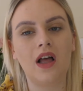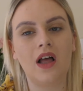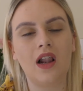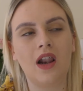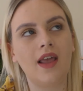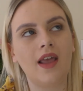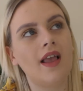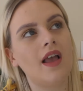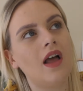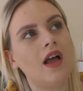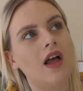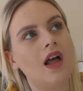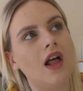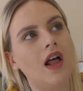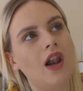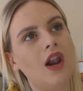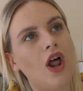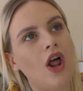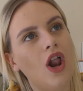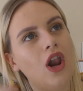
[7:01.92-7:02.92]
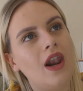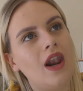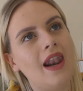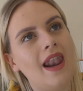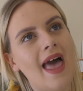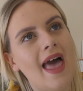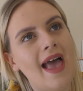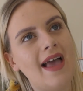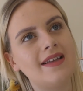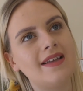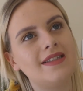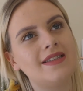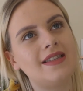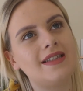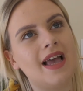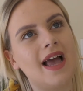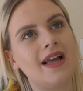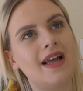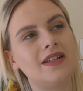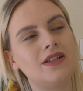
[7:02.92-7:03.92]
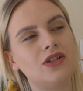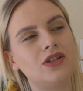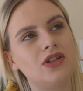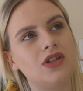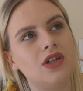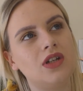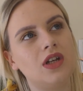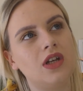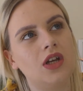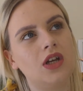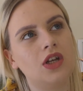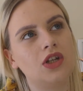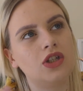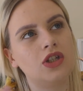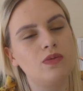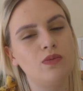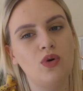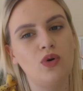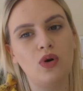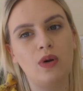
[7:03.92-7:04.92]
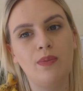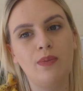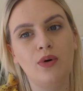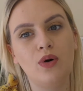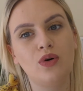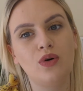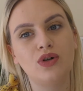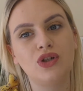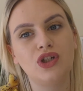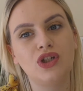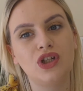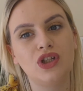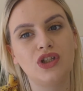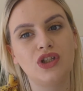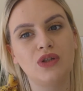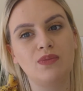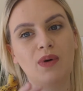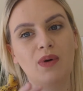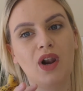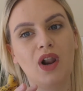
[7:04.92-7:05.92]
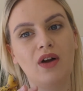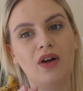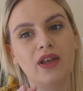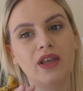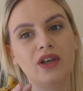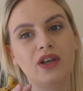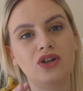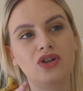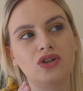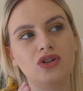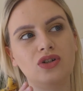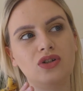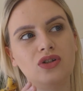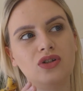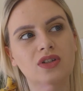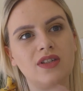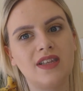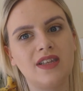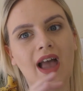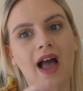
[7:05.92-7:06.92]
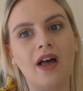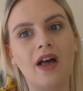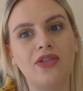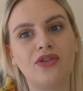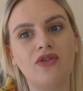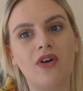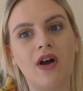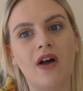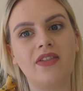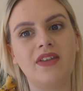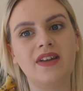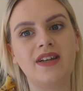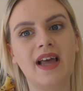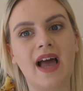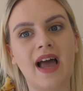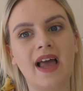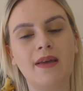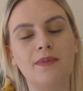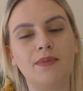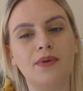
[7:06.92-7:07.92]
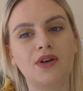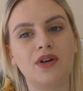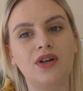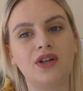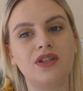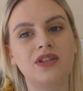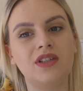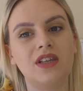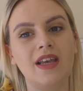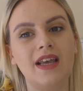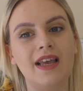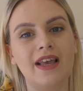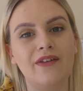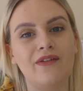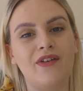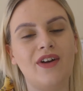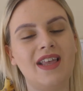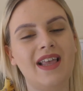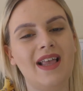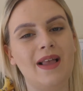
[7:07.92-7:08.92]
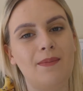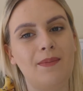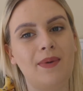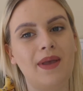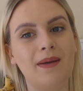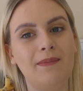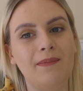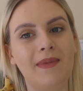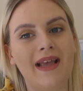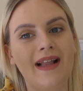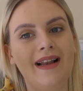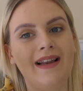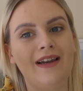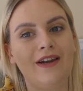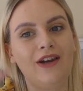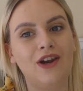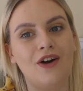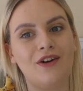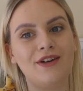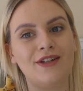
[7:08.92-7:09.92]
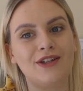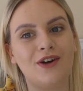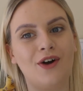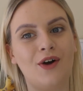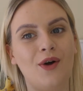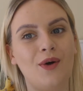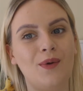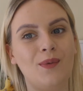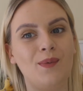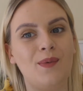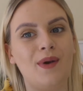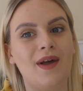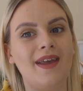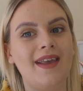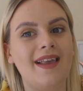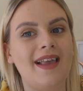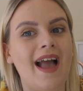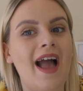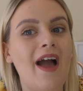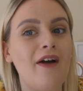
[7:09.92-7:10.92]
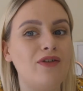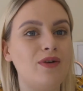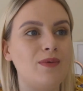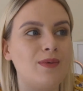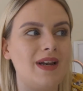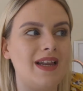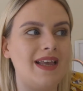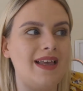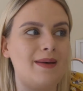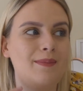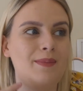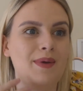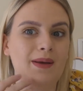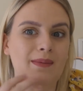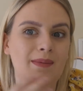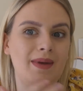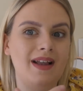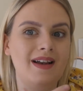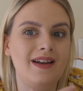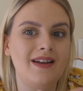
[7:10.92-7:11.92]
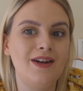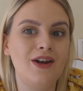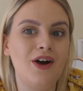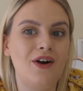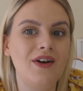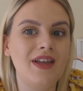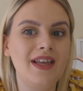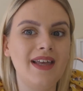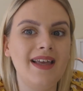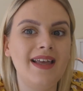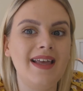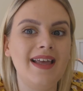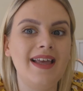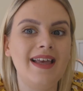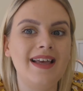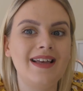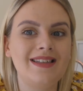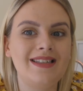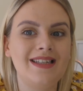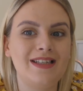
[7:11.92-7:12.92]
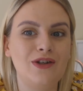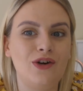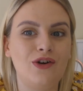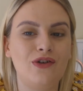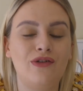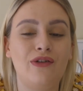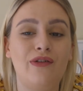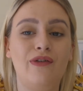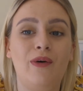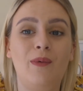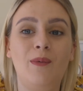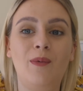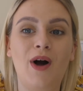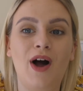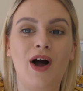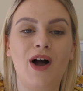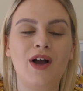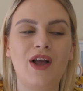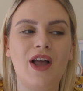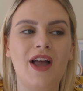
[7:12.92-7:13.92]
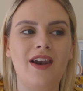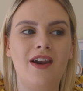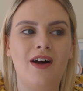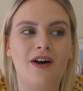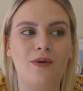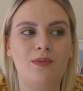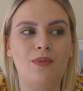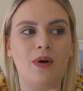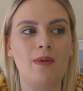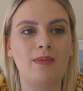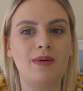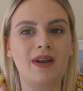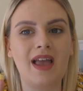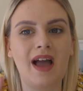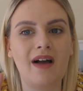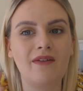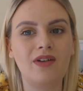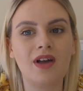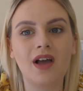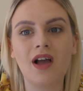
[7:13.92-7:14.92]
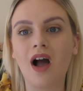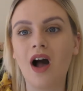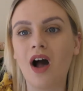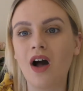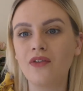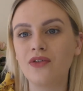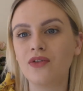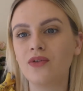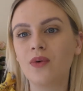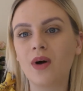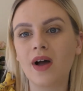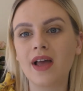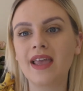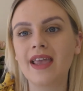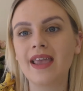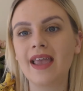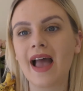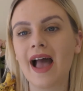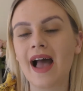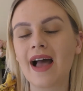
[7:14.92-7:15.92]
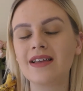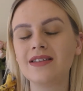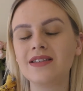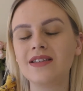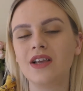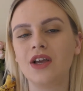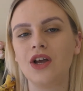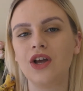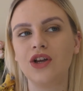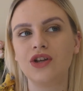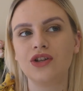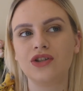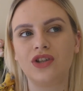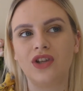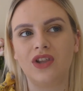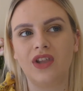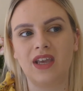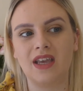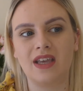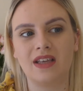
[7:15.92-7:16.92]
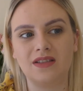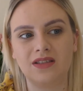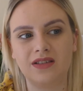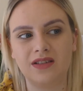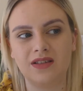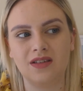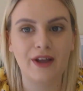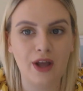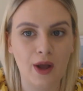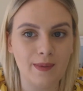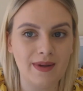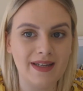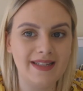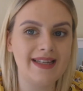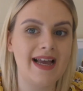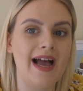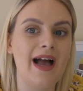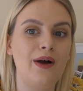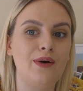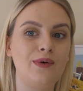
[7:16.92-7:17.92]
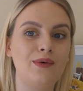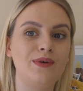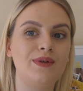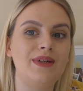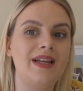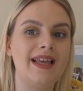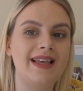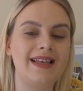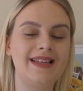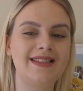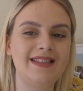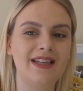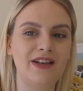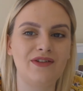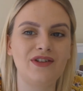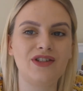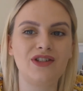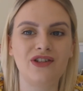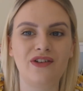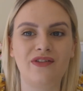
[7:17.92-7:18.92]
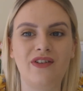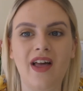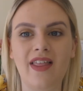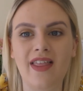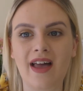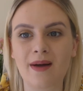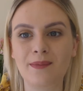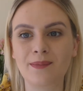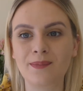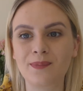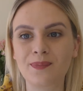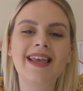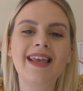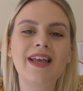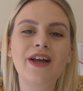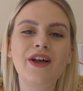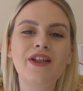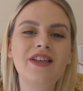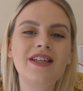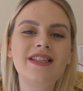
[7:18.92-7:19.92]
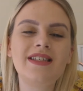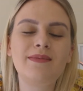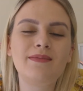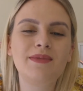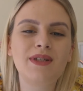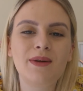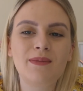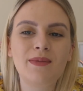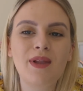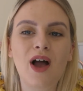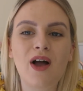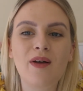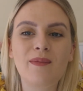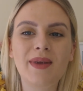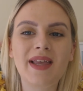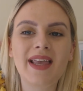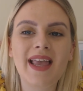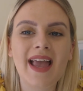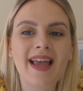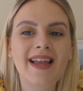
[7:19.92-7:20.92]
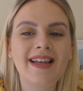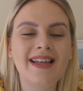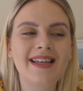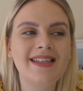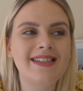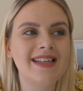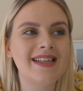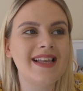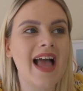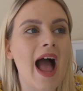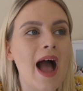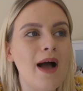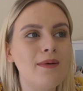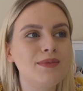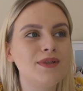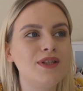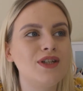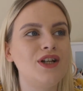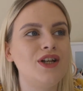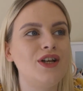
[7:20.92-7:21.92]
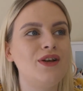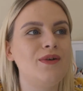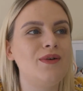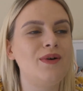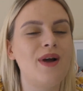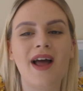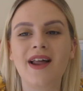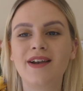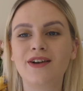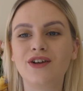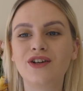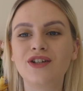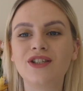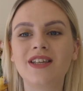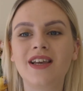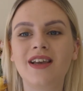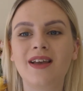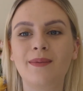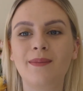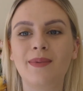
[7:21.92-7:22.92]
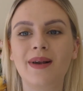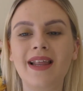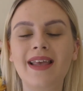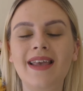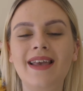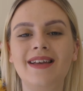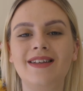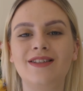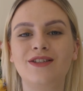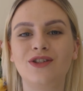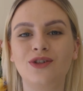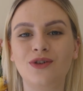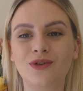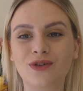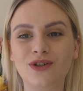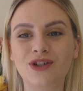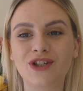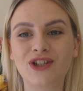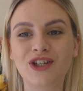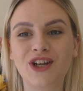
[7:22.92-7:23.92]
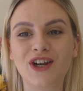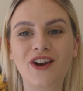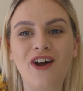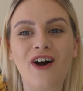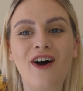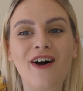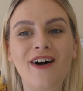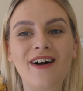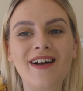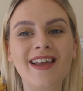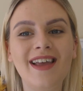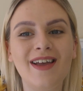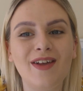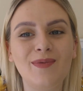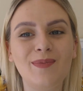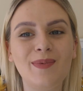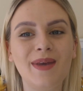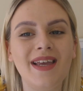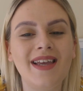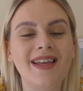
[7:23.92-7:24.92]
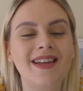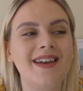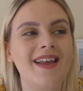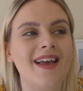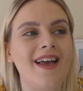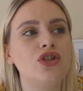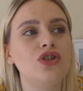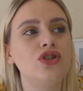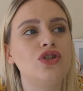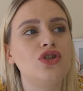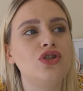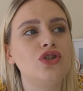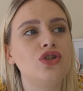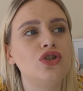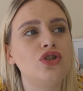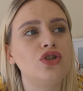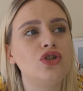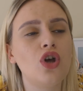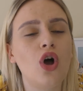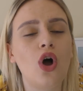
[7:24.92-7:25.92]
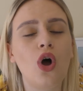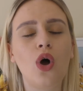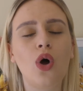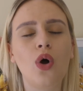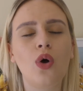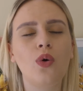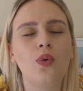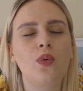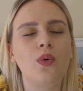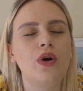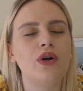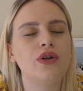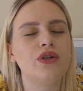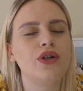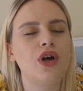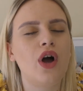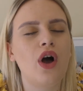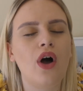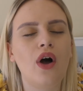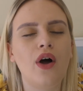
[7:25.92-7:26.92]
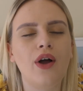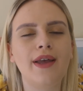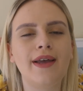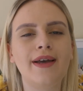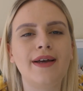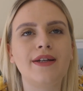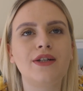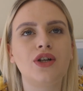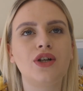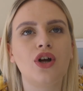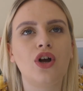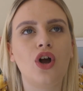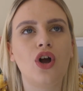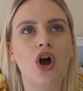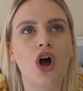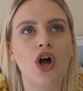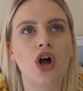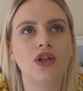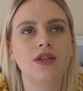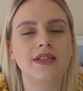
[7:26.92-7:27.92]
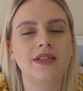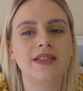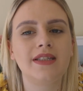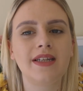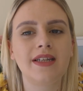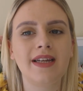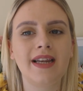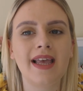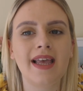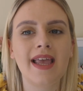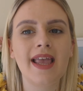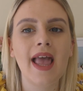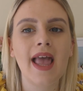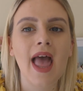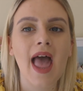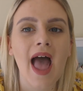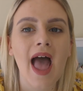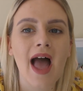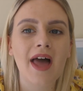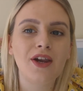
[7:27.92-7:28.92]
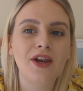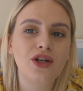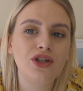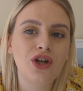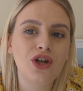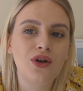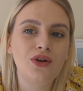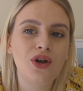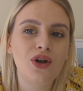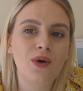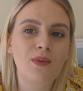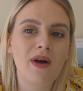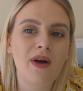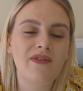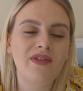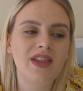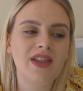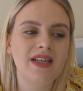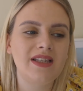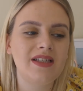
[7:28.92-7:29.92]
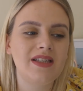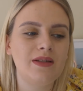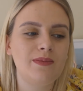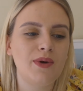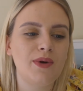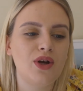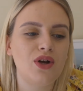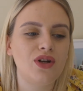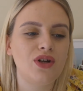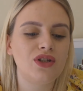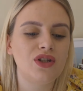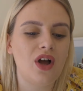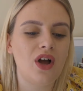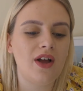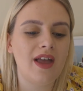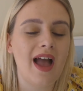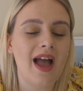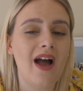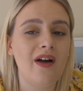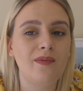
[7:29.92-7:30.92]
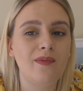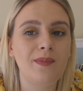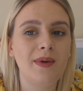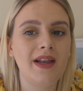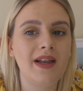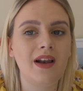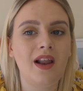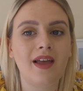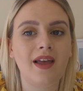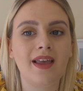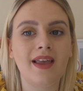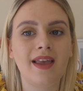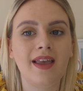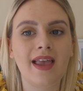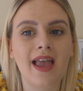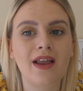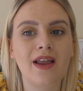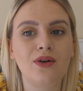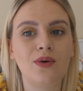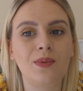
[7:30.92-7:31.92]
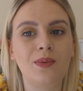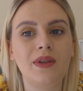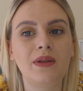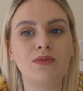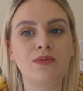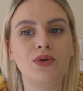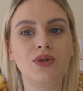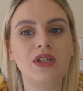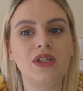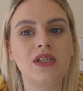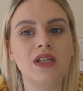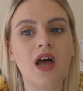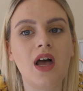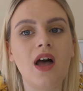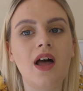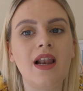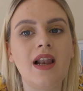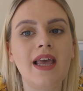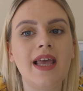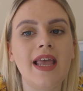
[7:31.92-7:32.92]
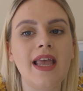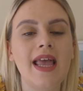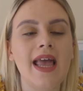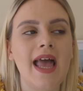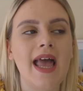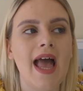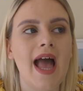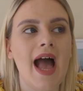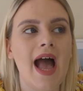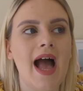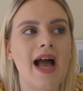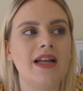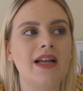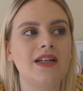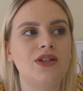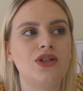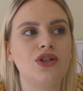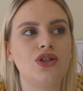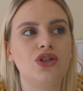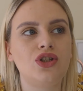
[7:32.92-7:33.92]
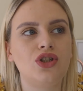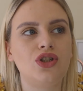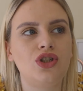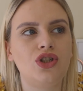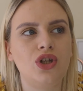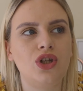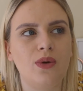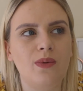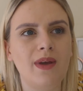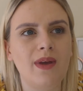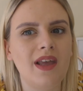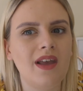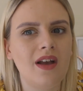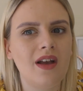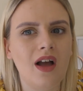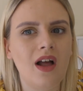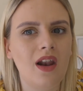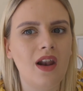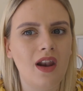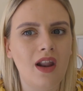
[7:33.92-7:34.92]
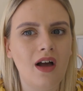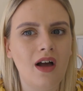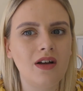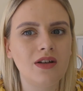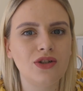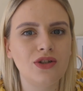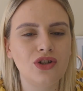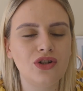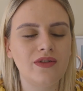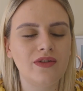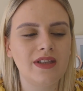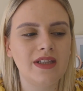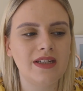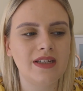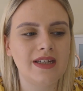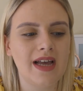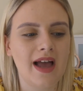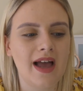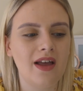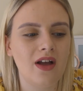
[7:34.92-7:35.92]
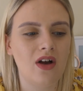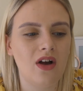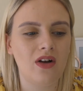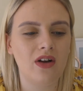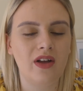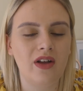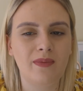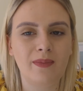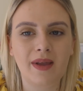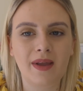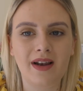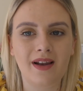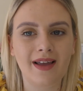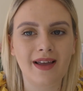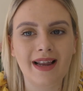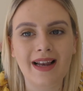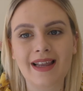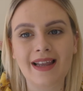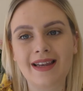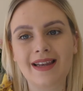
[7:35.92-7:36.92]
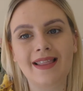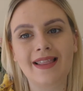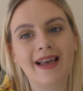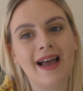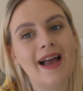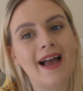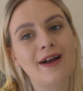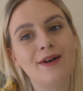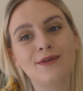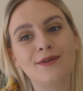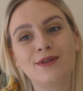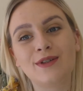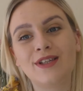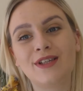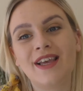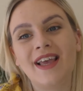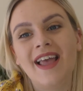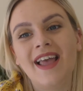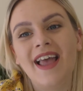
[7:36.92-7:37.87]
like a lot less and smaller portions, but like scattered throughout the day, because if I eat a big meal at night home, like Harry will eat a big meal at night because he's hungry from work, and I'll probably have like half of what he has so that it's going down easier and stuff like that. The other symptom that I've been getting is absolute and utter complete exhaustion. I have been so tired constantly, and I don't know whether this is because I have been like getting up in the mornings early and doing a lot during the day. I have been like cleaning the house,